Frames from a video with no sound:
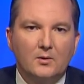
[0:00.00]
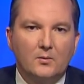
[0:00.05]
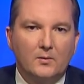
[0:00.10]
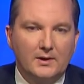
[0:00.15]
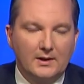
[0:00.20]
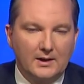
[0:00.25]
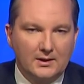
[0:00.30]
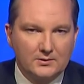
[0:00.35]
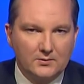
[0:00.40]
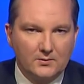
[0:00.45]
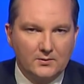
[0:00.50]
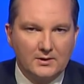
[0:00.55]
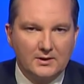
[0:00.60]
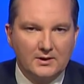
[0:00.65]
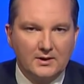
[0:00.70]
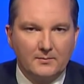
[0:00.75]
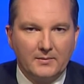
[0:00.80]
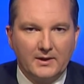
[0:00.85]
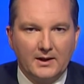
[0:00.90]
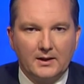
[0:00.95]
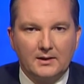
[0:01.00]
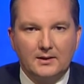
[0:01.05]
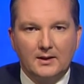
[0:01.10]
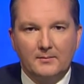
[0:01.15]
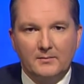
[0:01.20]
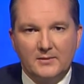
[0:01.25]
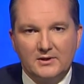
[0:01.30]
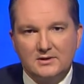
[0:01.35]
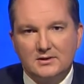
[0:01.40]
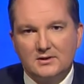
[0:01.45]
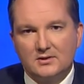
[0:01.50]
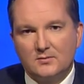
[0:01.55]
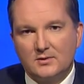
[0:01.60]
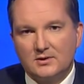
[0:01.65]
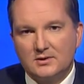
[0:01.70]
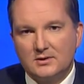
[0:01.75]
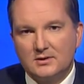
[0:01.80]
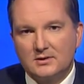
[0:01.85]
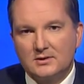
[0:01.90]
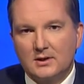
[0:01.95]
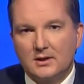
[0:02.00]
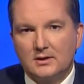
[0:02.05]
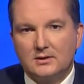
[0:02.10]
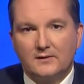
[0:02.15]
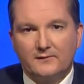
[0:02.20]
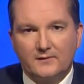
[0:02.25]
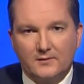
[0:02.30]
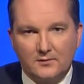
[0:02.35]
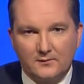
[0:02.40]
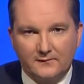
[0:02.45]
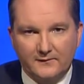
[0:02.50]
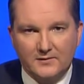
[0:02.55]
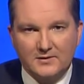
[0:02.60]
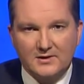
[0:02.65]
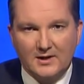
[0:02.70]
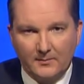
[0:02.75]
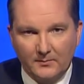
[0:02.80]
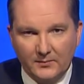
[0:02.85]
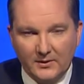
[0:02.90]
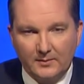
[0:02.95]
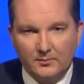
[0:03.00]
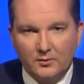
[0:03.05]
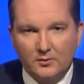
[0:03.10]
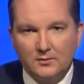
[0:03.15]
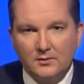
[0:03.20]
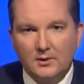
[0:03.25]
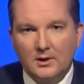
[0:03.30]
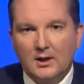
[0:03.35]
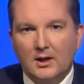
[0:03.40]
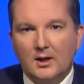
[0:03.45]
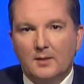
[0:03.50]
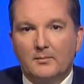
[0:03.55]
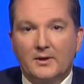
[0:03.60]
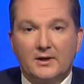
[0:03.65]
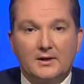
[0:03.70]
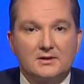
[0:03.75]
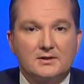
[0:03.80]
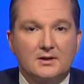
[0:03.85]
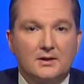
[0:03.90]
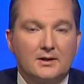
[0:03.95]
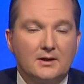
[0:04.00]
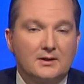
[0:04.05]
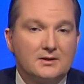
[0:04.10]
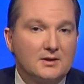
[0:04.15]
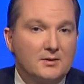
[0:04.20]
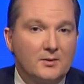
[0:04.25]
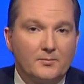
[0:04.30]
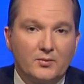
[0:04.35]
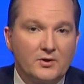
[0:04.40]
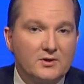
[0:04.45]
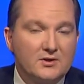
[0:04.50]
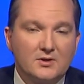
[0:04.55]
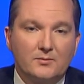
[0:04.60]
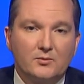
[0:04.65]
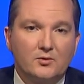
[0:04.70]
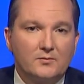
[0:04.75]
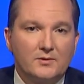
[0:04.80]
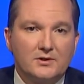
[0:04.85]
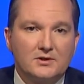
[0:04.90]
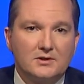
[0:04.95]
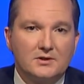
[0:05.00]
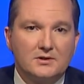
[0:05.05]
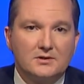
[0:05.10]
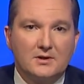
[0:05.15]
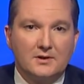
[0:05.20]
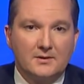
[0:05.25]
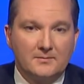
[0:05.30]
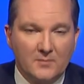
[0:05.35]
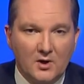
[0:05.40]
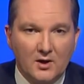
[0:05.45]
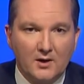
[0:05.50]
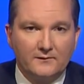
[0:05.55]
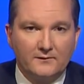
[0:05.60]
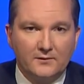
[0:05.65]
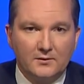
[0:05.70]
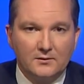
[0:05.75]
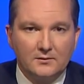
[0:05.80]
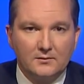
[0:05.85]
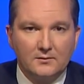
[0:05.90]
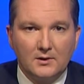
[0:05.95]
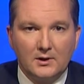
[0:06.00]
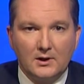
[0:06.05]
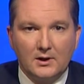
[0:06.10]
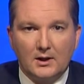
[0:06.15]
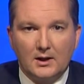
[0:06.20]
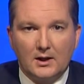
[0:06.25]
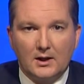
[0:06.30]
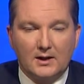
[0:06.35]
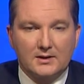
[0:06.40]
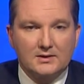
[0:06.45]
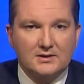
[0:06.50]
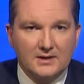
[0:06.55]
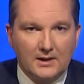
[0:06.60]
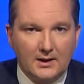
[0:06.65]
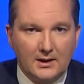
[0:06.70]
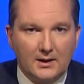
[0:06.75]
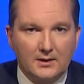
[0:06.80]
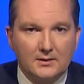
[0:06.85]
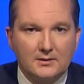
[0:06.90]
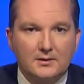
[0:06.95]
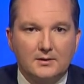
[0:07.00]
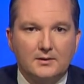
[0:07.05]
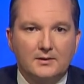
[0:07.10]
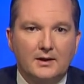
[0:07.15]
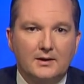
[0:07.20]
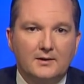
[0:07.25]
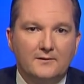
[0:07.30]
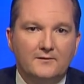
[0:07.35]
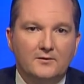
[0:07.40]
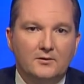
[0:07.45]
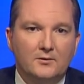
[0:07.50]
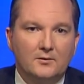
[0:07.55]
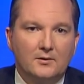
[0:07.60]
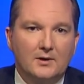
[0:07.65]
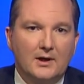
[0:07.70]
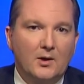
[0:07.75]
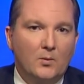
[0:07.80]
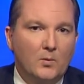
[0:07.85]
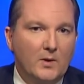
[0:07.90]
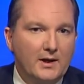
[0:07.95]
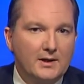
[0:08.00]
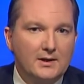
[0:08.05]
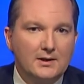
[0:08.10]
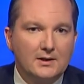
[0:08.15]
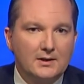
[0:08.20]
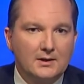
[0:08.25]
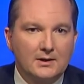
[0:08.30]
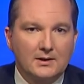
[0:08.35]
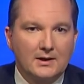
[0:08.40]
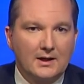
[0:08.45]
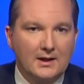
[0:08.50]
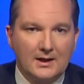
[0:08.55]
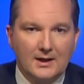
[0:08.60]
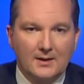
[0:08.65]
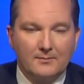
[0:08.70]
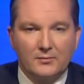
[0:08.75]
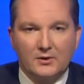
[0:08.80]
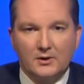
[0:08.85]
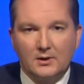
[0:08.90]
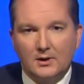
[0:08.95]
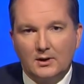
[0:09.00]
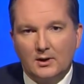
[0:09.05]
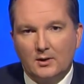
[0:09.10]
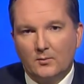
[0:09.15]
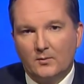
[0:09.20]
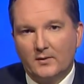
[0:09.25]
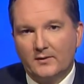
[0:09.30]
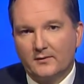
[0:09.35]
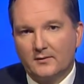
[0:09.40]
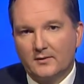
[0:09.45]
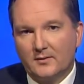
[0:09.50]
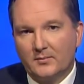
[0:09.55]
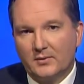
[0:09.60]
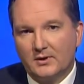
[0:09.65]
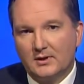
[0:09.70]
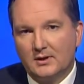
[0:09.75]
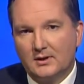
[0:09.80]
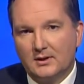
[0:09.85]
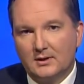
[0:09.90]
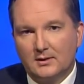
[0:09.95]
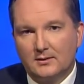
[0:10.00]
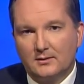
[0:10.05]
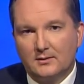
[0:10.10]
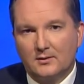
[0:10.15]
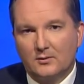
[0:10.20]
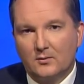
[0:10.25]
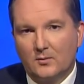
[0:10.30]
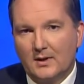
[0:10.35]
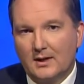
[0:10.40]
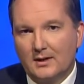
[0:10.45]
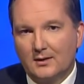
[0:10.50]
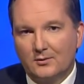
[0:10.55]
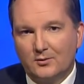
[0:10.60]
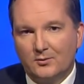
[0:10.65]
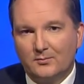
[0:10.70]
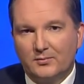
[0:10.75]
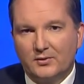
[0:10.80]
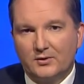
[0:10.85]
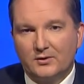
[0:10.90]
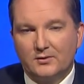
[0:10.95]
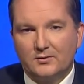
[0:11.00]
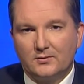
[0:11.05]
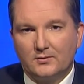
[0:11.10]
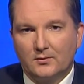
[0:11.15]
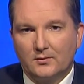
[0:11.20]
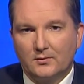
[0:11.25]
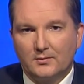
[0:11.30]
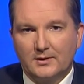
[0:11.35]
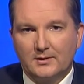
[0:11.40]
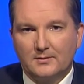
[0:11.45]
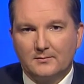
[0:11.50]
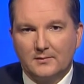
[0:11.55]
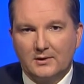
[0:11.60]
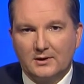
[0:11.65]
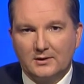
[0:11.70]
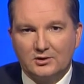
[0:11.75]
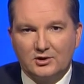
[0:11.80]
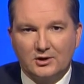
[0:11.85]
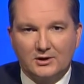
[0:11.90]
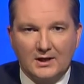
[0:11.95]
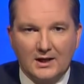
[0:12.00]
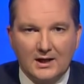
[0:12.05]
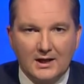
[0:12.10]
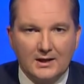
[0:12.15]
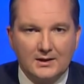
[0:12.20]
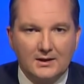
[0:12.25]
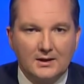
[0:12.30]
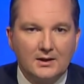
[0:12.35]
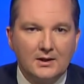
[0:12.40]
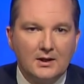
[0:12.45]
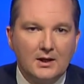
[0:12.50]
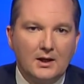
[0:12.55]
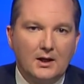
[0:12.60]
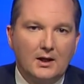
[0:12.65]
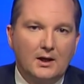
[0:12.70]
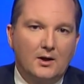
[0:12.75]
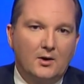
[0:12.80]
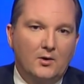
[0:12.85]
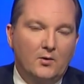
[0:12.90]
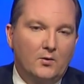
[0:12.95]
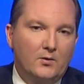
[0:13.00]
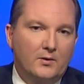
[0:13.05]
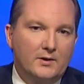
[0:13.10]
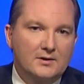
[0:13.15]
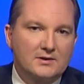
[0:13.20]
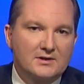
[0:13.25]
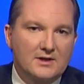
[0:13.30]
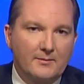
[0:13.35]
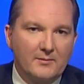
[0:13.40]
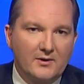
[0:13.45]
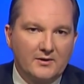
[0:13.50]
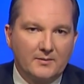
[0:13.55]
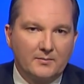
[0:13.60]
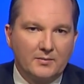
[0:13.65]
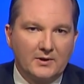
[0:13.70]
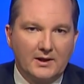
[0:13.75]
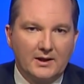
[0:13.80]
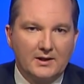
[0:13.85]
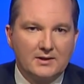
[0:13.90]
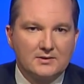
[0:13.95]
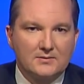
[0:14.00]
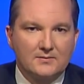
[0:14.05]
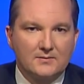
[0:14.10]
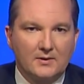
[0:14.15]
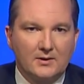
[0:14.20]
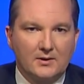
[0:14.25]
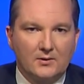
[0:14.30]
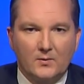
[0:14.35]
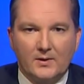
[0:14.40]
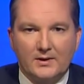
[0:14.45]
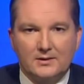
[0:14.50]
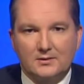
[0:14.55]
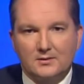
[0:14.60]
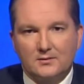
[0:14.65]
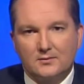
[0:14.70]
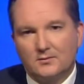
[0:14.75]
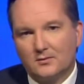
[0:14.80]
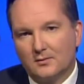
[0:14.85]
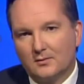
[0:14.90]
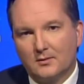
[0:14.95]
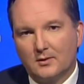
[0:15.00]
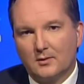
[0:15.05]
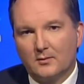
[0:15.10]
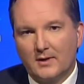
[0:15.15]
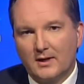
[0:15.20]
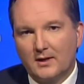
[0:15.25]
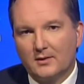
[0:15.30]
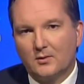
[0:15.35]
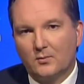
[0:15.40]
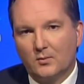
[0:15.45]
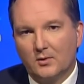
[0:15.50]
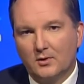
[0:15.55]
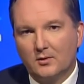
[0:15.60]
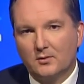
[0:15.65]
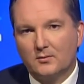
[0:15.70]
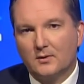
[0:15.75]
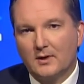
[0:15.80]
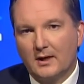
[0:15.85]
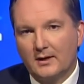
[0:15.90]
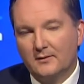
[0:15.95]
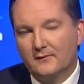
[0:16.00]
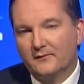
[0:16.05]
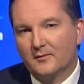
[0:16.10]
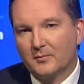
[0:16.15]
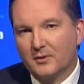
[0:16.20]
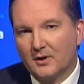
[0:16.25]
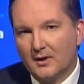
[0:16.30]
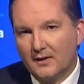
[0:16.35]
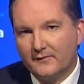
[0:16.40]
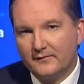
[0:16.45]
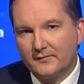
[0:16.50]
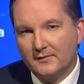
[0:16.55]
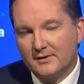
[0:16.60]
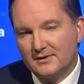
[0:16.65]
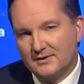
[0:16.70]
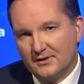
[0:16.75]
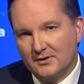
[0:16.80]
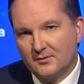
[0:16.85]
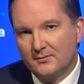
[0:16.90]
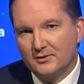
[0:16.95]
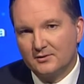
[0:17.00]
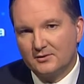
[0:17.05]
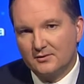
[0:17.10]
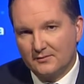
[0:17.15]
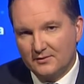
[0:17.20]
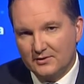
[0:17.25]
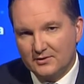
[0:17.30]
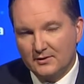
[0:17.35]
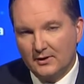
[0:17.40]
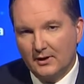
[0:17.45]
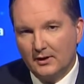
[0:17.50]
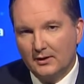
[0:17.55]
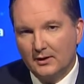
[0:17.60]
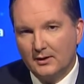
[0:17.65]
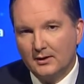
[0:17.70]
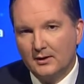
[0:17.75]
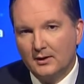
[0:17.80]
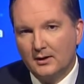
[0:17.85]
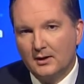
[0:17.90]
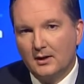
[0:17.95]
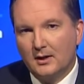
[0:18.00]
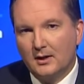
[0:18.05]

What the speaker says: We are talking about a message which is difficult for some people, but it's a principle which is, in my view, sound, that if you are waiting in a camp, whether it be in Kuala Lumpur or in Jakarta or in some other place, Quetta or around the world, and you've applied for resettlement to Australia,